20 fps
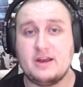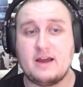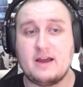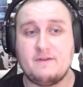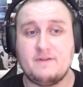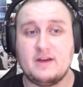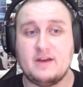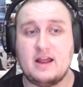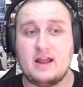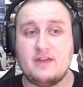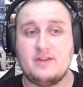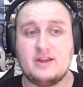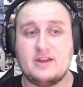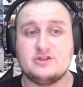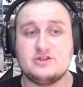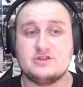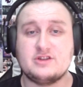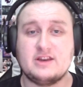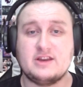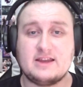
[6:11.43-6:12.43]
I feel like they're
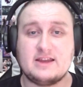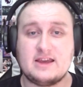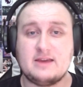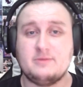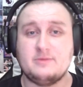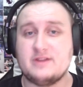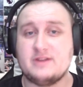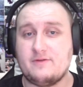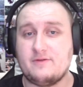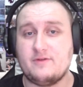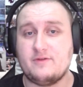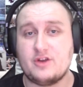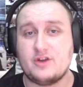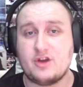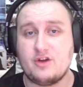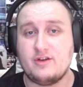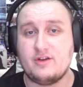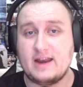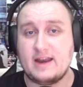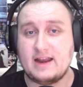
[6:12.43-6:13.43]
just going to keep Stephanie
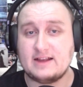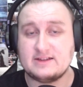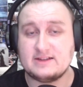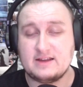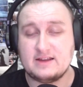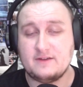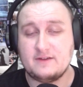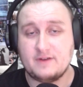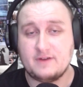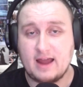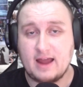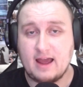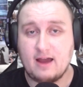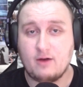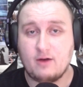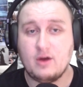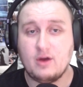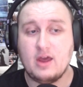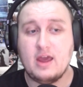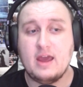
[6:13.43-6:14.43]
Vaquer in NXT for now.